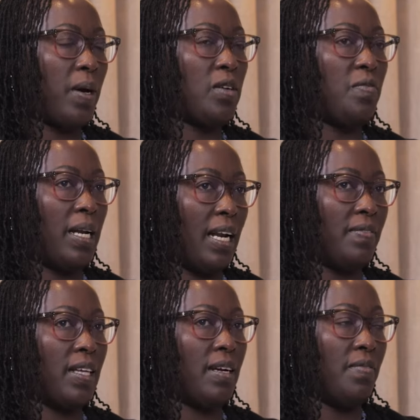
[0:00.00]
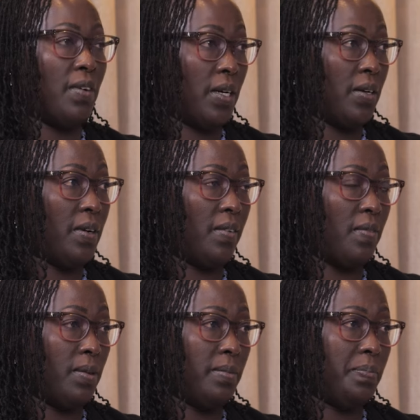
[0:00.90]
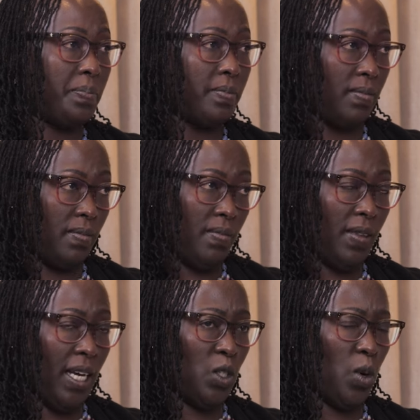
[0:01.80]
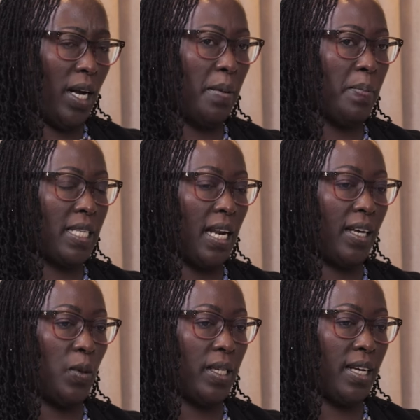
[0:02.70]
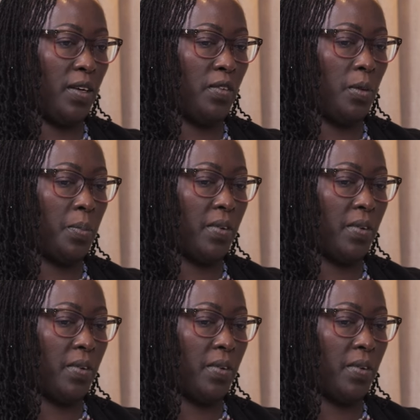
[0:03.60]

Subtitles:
a part of my life that I'm very grateful to a campus like USIU for